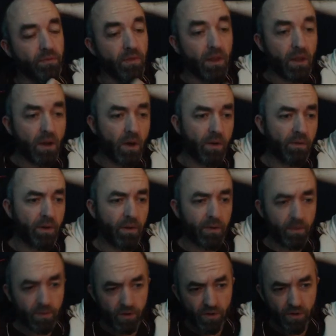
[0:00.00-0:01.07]
Oh, Phil from
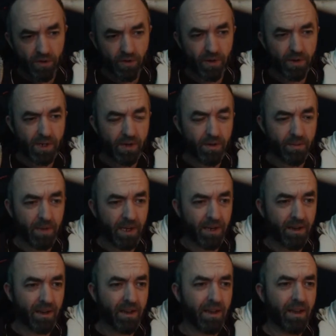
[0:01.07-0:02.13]
Toronto. How's it going, man?
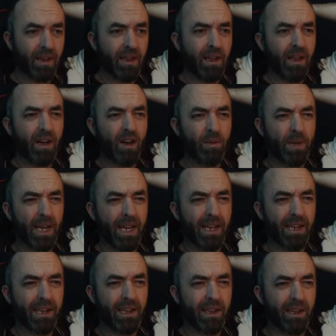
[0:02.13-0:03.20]
I hope you're hanging
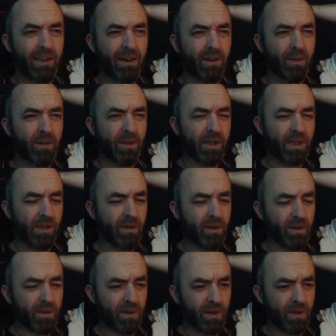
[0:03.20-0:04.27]
in there. I know things are not
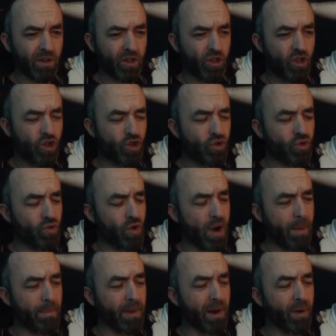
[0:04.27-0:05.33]
looking too
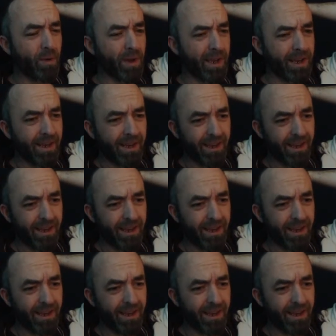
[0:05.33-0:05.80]
brilliant